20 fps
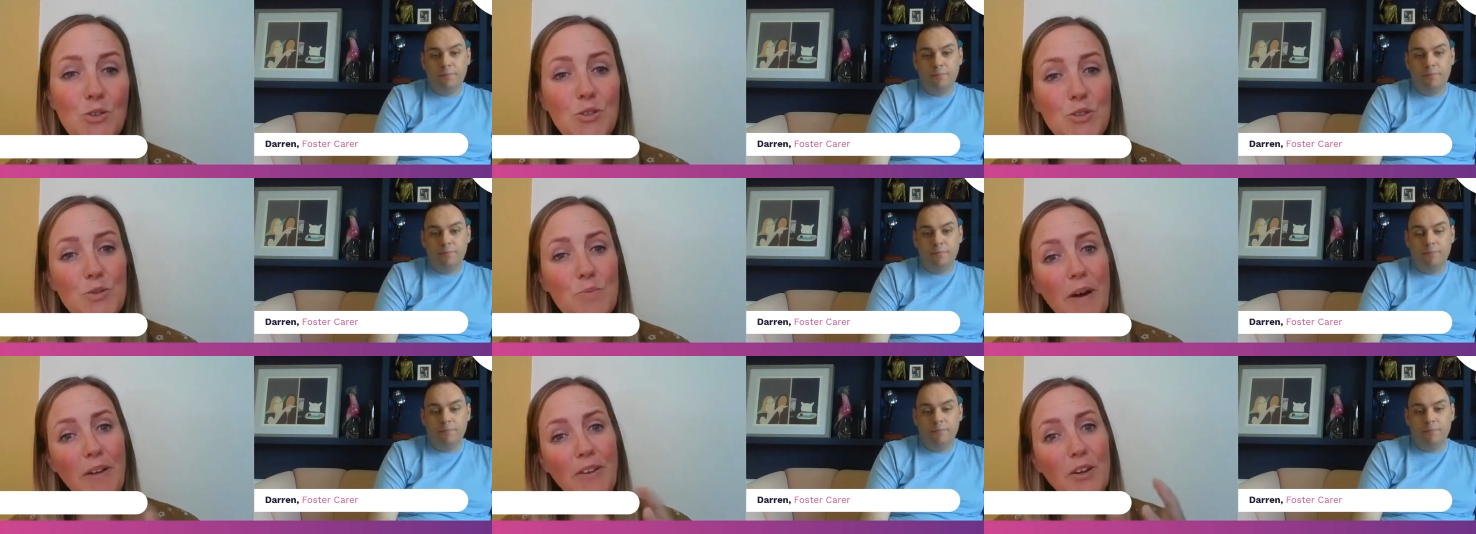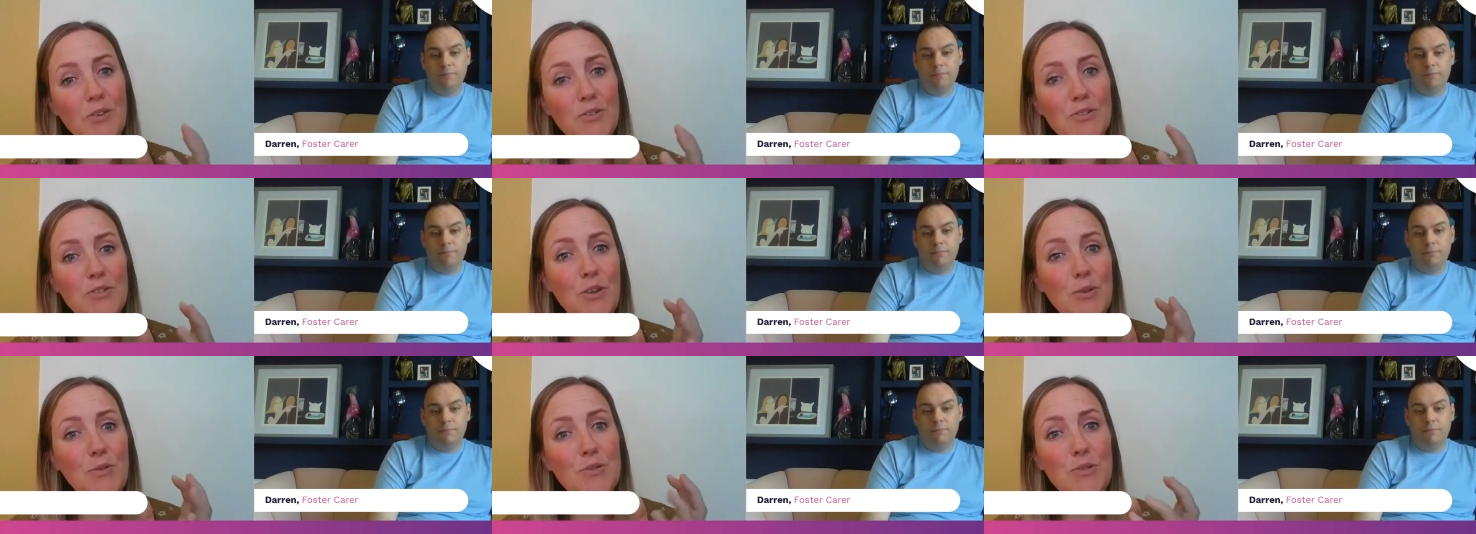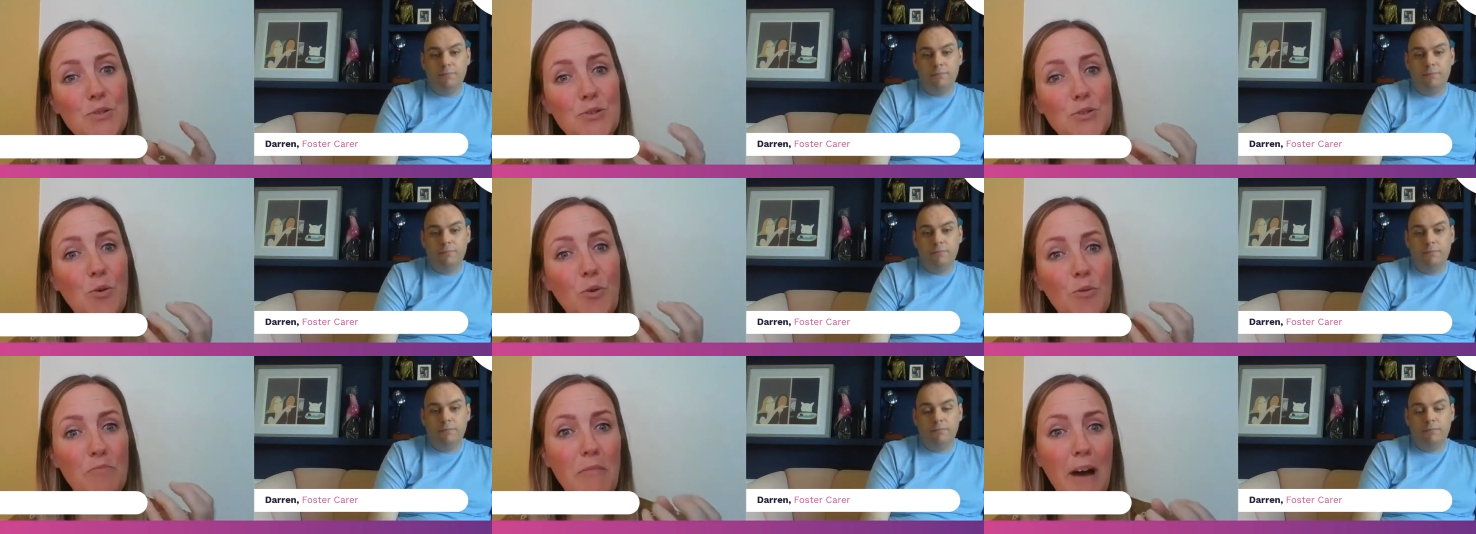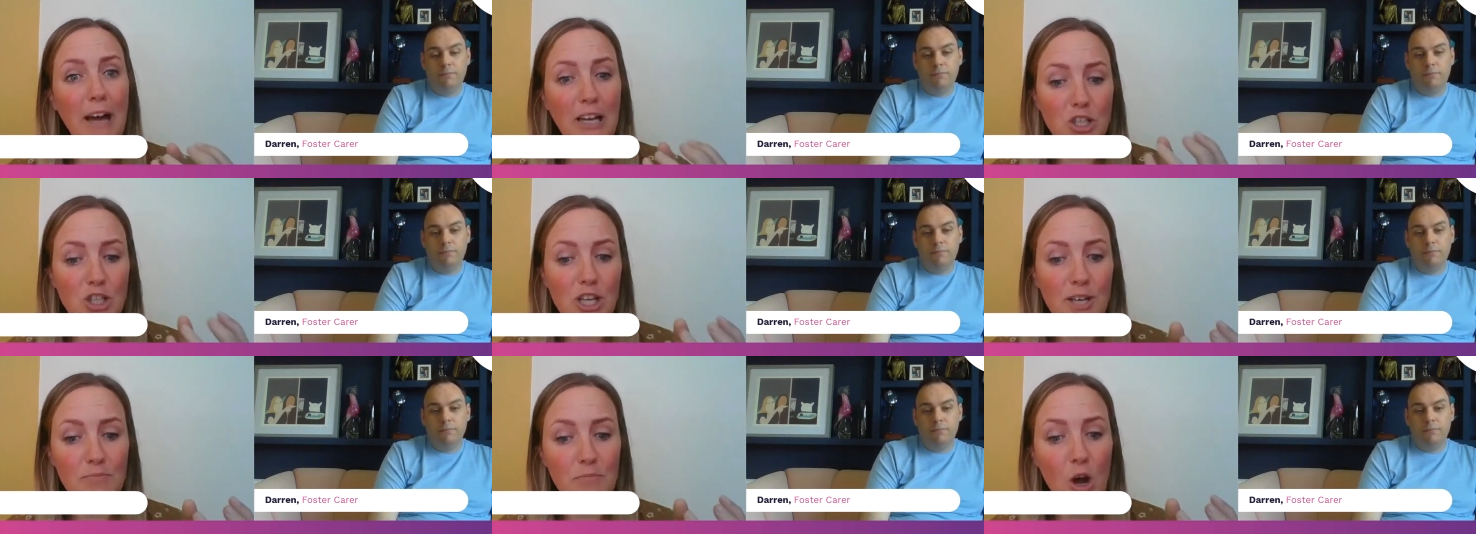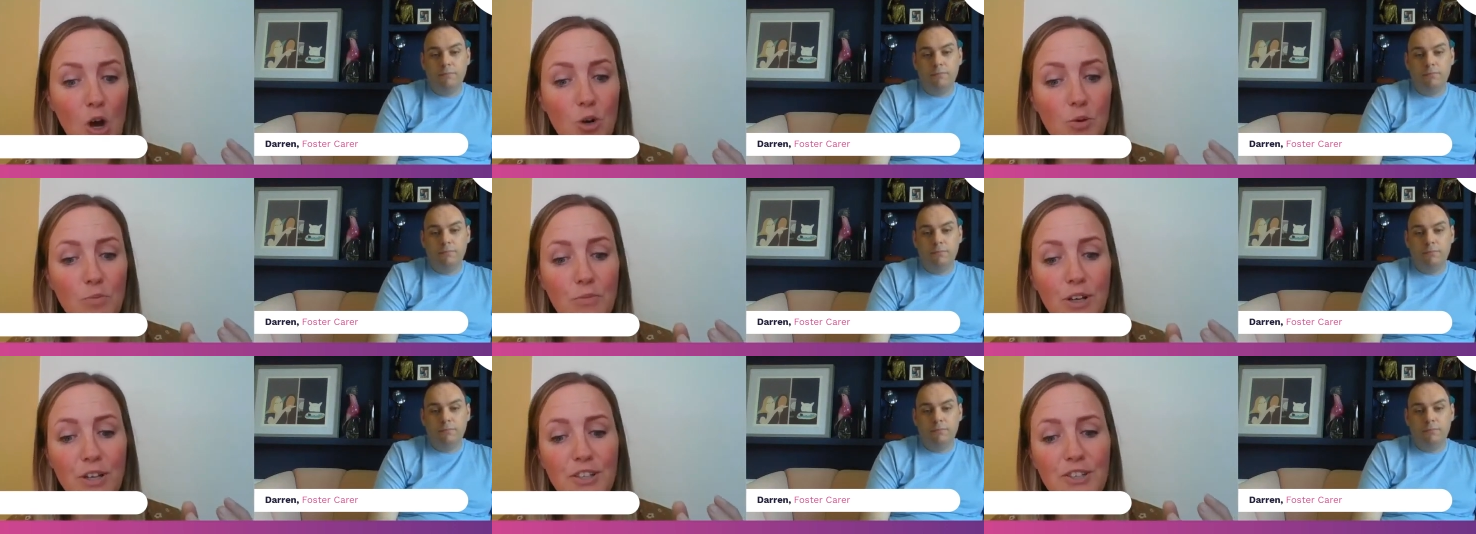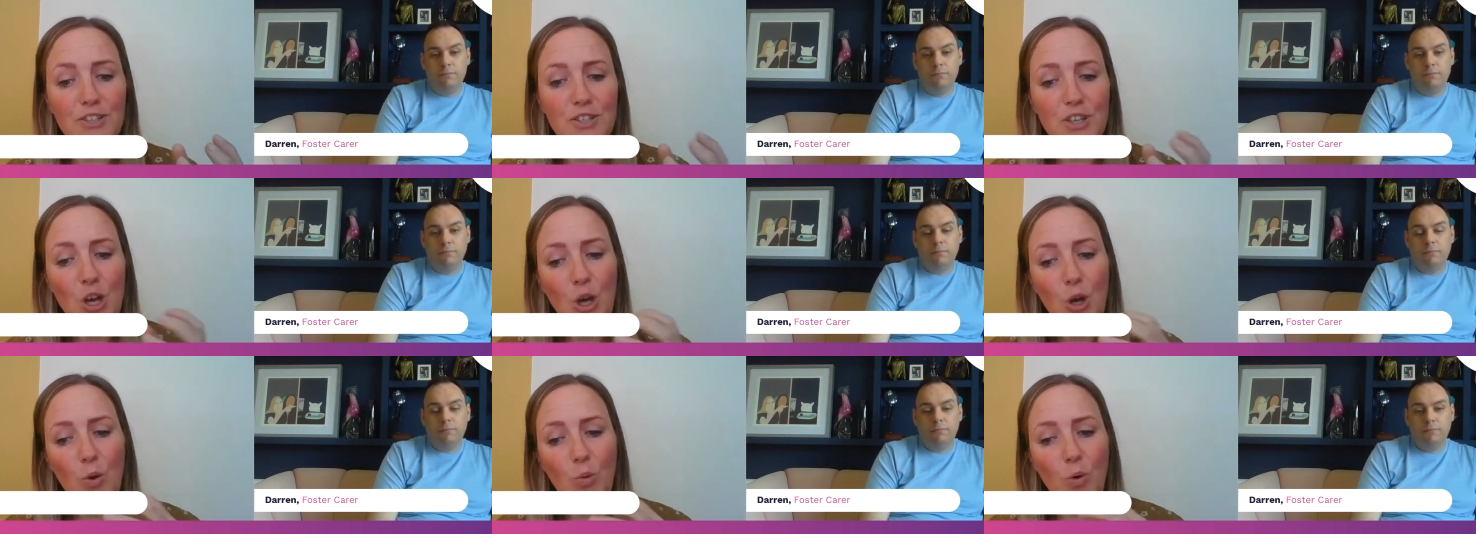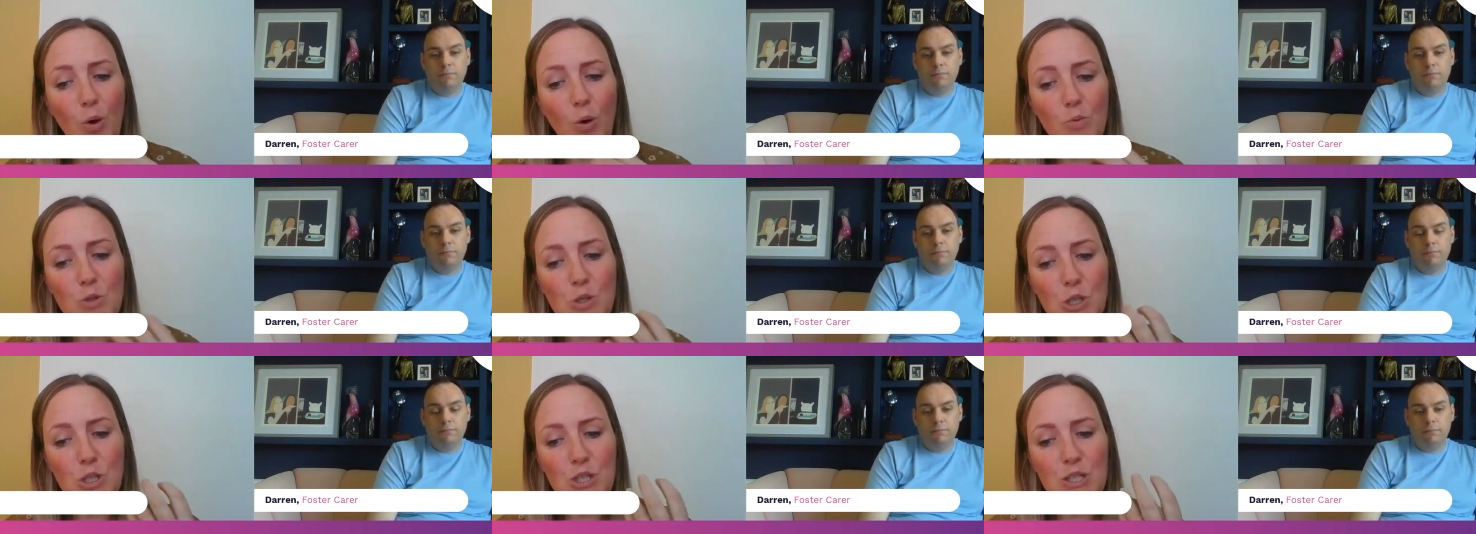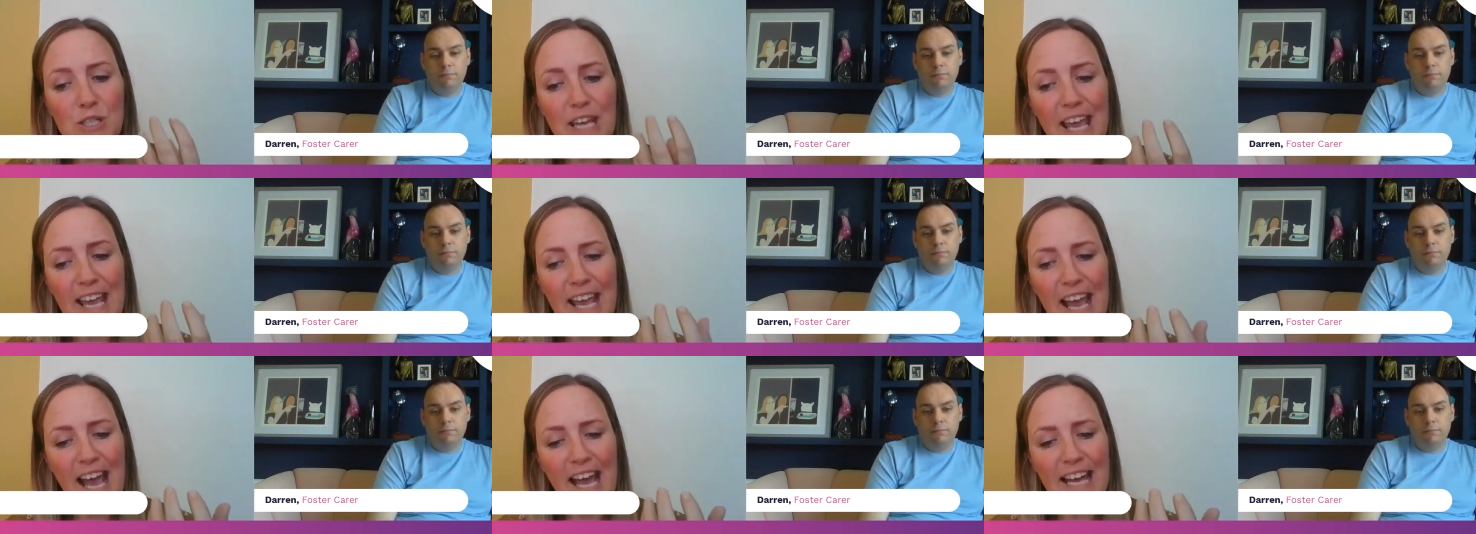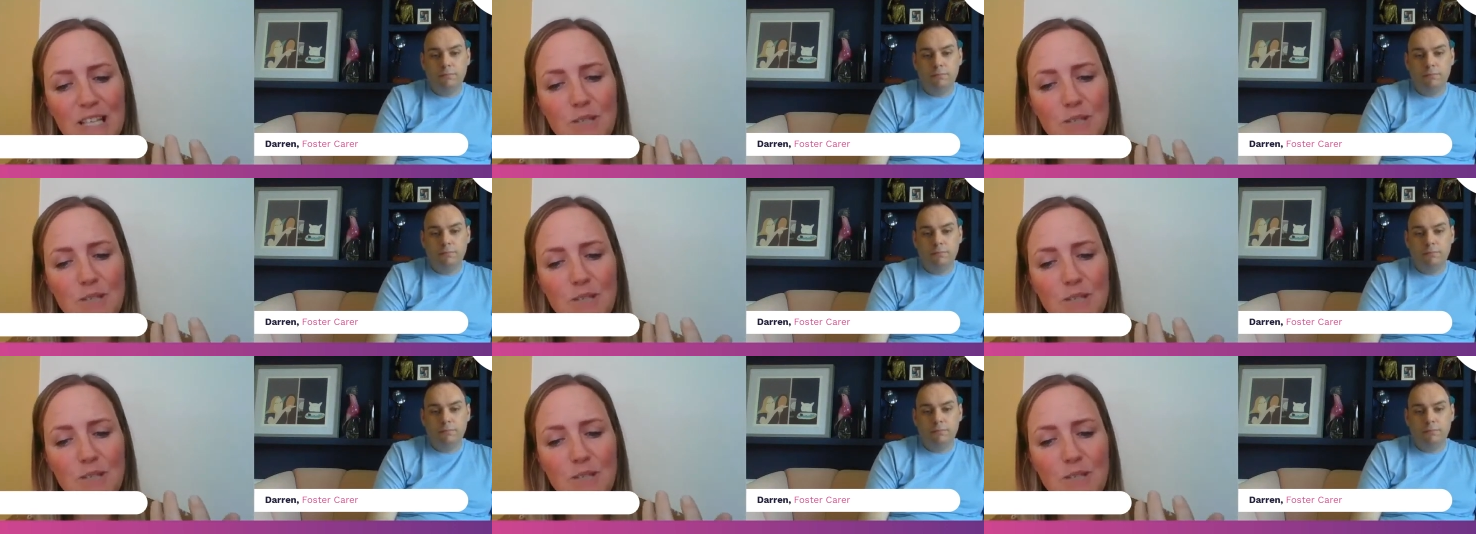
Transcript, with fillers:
Speaker 1: you talked about those those sort of magic moments. What would you say